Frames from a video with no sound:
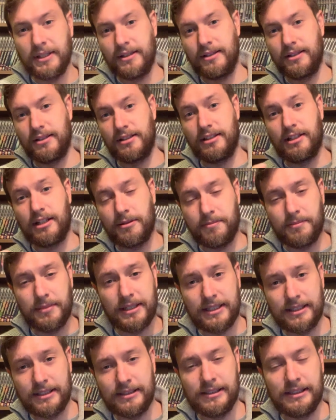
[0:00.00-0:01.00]
a
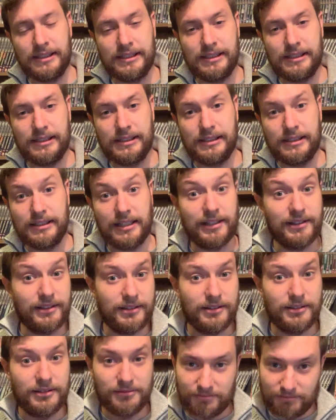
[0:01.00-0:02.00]
Cyberman,
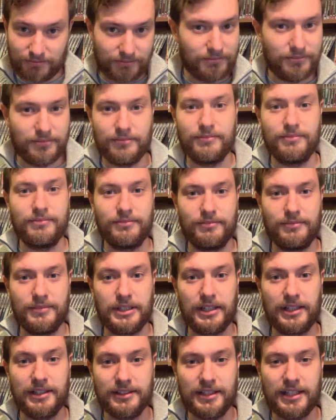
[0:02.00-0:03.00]
and
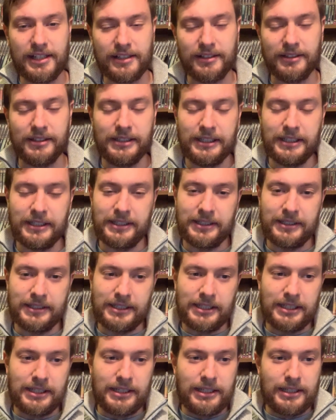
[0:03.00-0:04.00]
Dalek Sec.
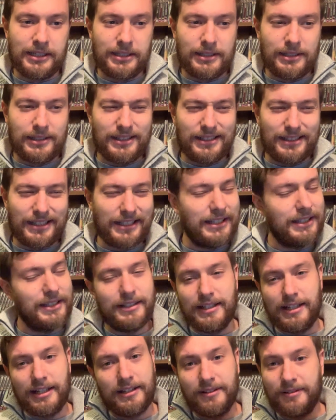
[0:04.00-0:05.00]

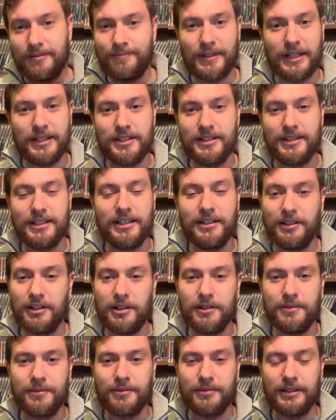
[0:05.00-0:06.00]
And yeah, I just didn't
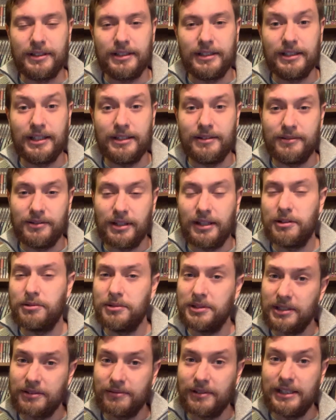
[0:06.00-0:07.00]
go for it. And they
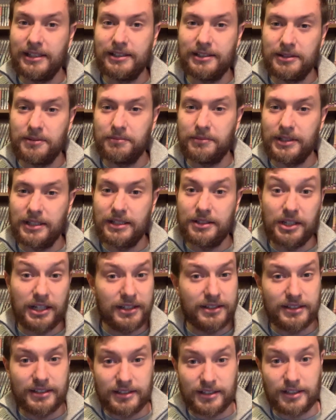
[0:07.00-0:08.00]
also released him with the
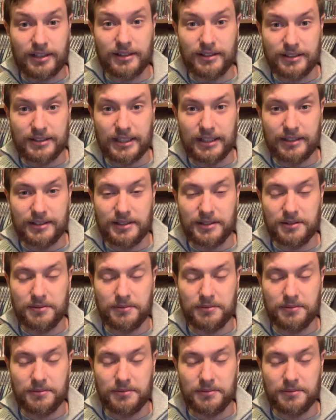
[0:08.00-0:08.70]
Genesis Arc set as